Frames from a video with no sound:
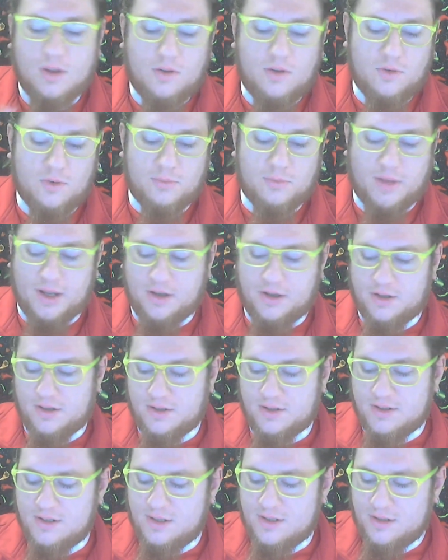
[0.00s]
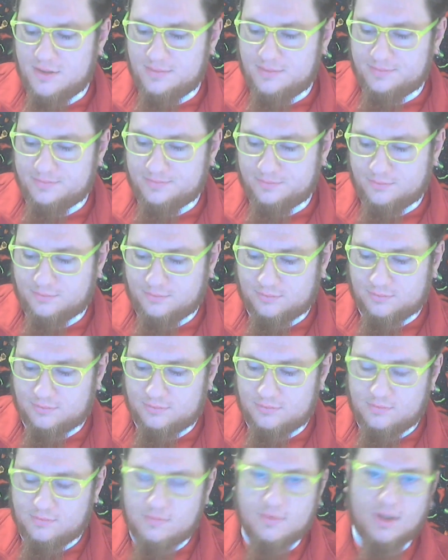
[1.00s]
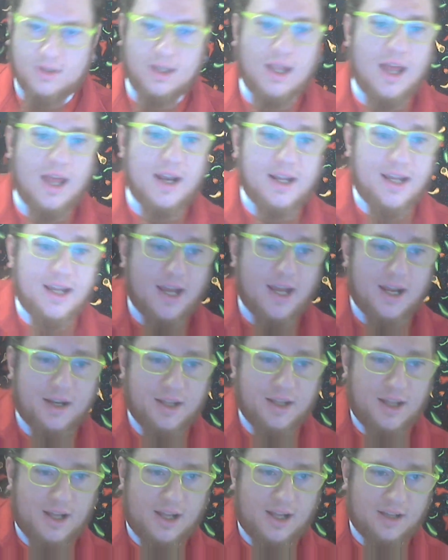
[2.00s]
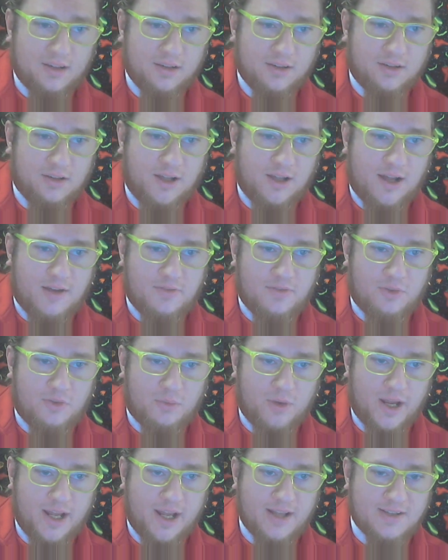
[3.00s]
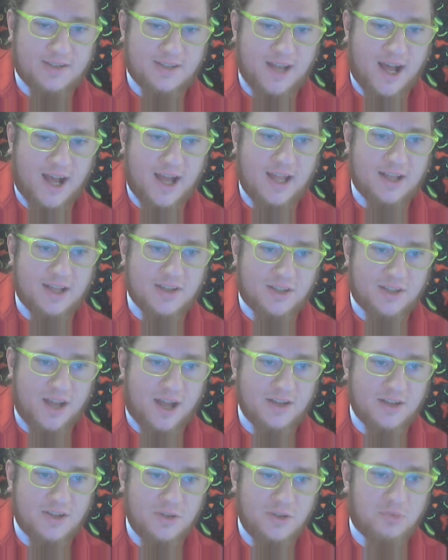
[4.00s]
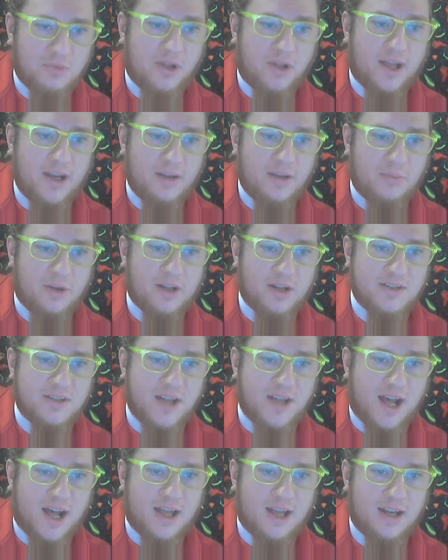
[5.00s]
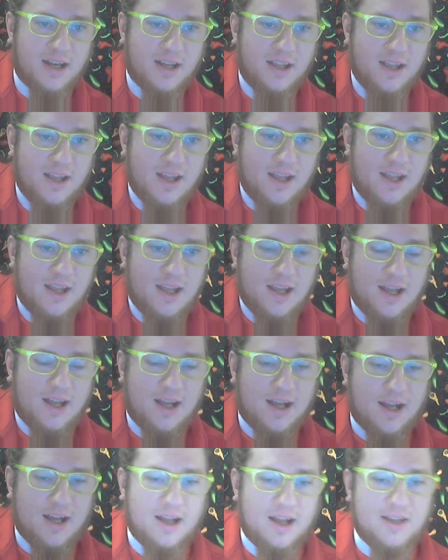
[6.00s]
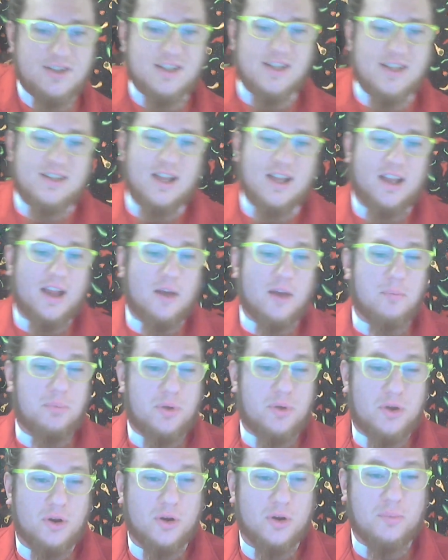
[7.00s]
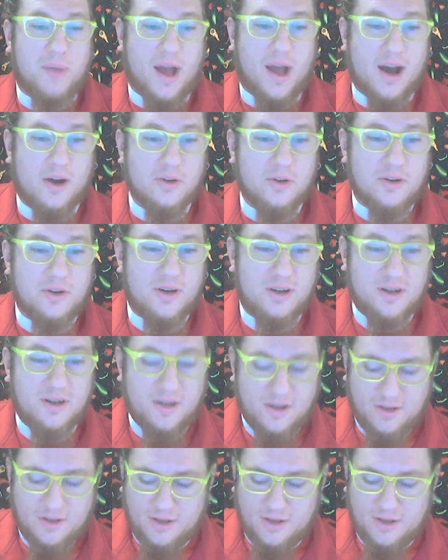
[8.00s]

Oh my goodness. And again, uh, love the way it's not it's not too blended, but it's not uh, it's it's not like a pure powder.